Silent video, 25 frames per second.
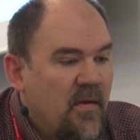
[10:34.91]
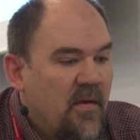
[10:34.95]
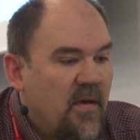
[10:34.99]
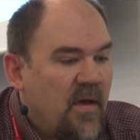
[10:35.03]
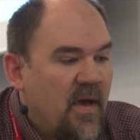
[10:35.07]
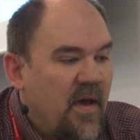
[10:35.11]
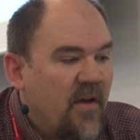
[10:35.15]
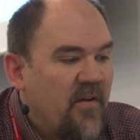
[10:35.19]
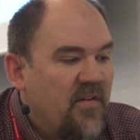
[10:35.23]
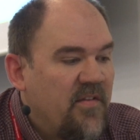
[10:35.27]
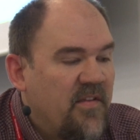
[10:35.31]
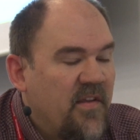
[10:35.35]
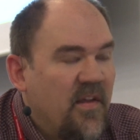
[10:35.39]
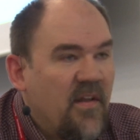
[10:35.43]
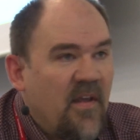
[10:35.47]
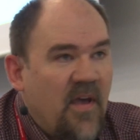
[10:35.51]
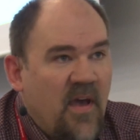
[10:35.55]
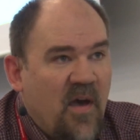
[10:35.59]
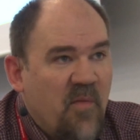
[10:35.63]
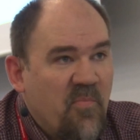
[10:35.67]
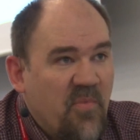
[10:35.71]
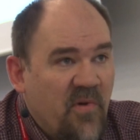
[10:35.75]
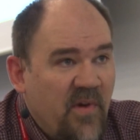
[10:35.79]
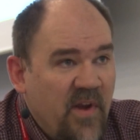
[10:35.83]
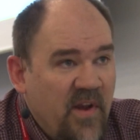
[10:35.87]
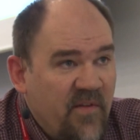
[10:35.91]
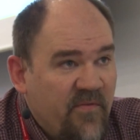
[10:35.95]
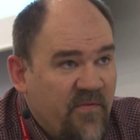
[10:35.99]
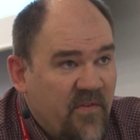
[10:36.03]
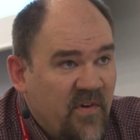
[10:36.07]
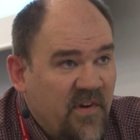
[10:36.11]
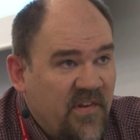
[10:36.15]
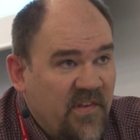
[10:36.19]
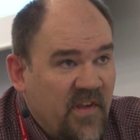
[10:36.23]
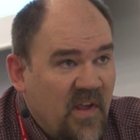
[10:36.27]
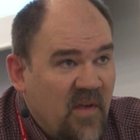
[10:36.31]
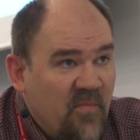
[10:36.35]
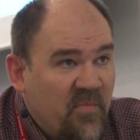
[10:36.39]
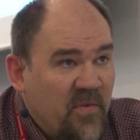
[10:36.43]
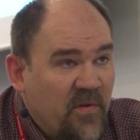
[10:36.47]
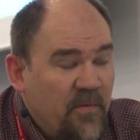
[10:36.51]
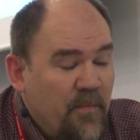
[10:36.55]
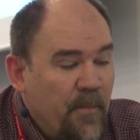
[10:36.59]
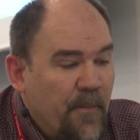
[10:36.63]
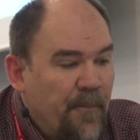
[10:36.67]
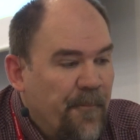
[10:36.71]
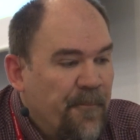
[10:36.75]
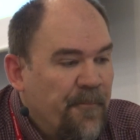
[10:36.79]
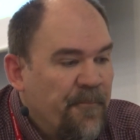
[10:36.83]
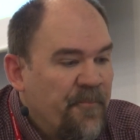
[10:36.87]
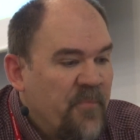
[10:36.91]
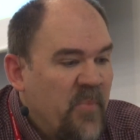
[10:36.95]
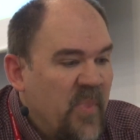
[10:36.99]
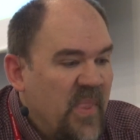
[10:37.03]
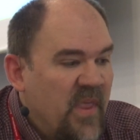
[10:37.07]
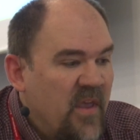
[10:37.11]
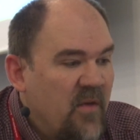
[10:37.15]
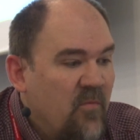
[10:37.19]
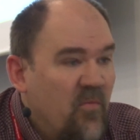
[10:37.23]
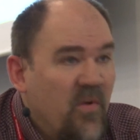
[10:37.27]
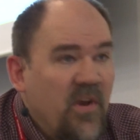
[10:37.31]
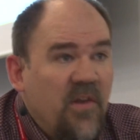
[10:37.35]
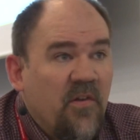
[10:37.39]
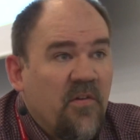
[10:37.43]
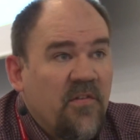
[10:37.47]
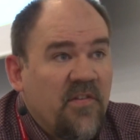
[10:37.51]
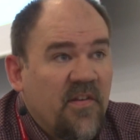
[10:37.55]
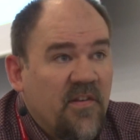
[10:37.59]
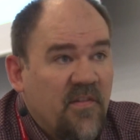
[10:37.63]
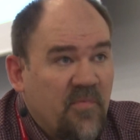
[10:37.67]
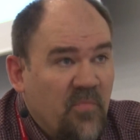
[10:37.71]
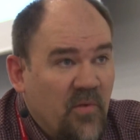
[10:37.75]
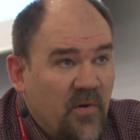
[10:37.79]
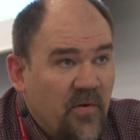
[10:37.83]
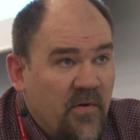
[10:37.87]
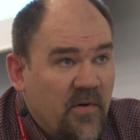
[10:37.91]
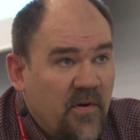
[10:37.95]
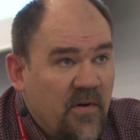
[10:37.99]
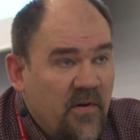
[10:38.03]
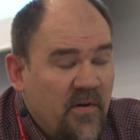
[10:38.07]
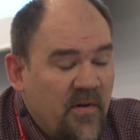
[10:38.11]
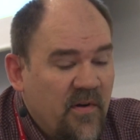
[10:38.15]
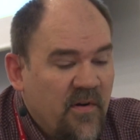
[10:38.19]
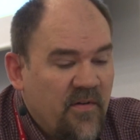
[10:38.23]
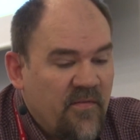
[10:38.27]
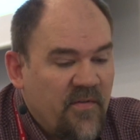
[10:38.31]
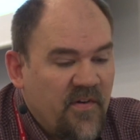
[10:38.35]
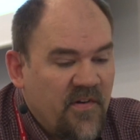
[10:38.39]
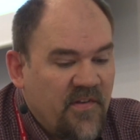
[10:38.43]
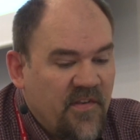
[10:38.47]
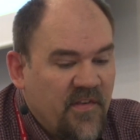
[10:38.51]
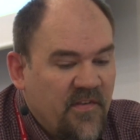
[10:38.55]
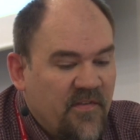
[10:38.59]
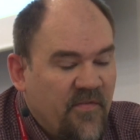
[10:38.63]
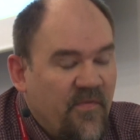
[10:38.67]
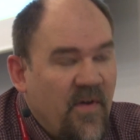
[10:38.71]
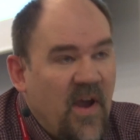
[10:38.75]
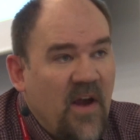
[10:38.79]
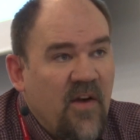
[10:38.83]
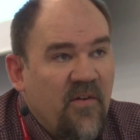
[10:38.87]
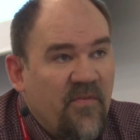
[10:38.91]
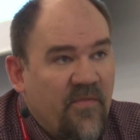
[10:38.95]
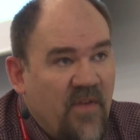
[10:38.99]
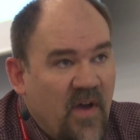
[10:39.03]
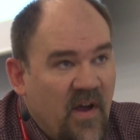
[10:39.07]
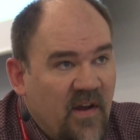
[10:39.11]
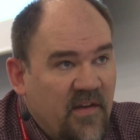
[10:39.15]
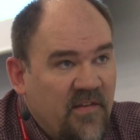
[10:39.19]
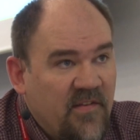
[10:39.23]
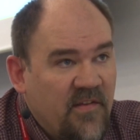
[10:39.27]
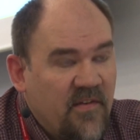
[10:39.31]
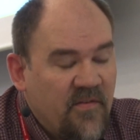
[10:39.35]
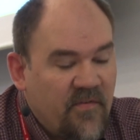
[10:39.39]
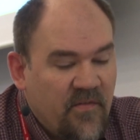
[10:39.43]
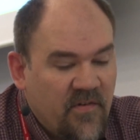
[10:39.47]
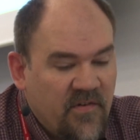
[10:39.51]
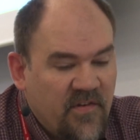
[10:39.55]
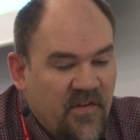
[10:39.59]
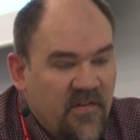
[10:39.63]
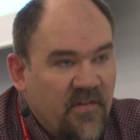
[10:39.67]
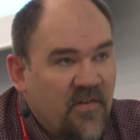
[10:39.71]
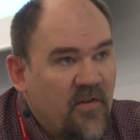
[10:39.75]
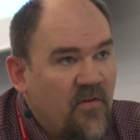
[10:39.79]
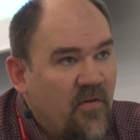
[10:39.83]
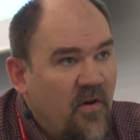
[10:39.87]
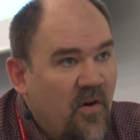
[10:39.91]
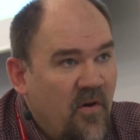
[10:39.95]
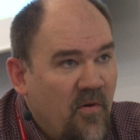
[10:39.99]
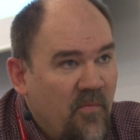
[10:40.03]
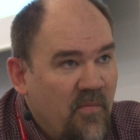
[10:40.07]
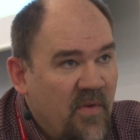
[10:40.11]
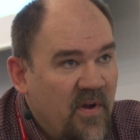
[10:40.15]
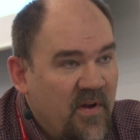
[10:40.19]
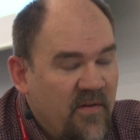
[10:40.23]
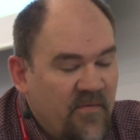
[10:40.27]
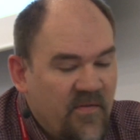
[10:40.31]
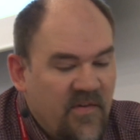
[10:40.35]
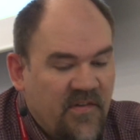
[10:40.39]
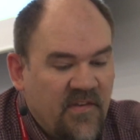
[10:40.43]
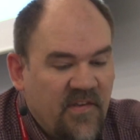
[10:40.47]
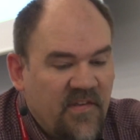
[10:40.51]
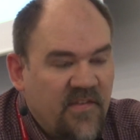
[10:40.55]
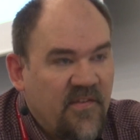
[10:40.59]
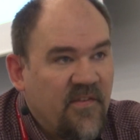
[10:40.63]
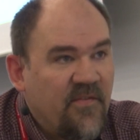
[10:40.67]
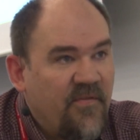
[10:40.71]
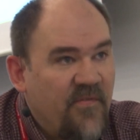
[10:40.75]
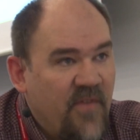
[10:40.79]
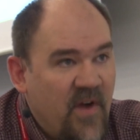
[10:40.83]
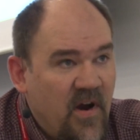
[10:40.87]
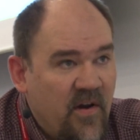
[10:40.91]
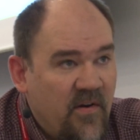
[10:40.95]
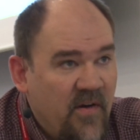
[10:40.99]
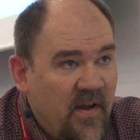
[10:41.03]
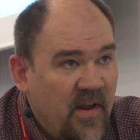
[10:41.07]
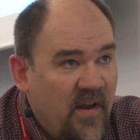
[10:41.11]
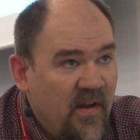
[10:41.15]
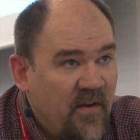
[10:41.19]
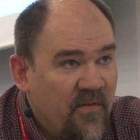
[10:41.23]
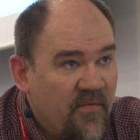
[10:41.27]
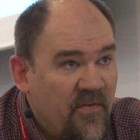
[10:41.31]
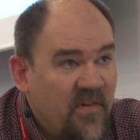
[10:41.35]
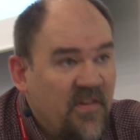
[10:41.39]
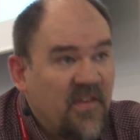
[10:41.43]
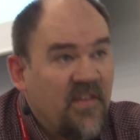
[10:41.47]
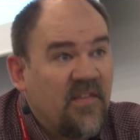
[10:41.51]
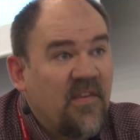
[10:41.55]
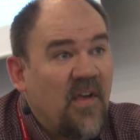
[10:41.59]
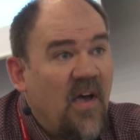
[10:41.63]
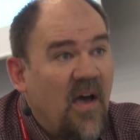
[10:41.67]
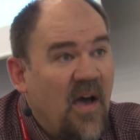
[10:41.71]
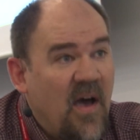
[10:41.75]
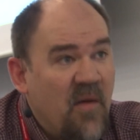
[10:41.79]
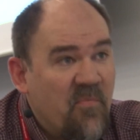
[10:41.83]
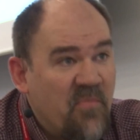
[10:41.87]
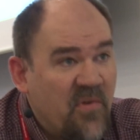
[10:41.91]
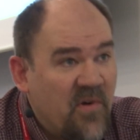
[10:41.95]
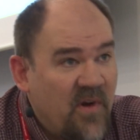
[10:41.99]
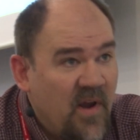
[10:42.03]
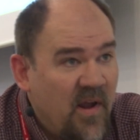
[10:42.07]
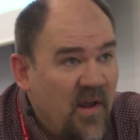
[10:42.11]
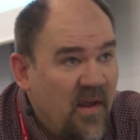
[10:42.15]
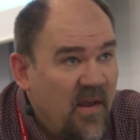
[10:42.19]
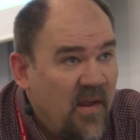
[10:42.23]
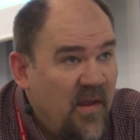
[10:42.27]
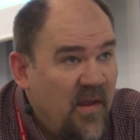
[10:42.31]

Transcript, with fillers: How does it operate, for example, in Windows Explorer versus Firefox versus Chrome versus Safari versus Opera?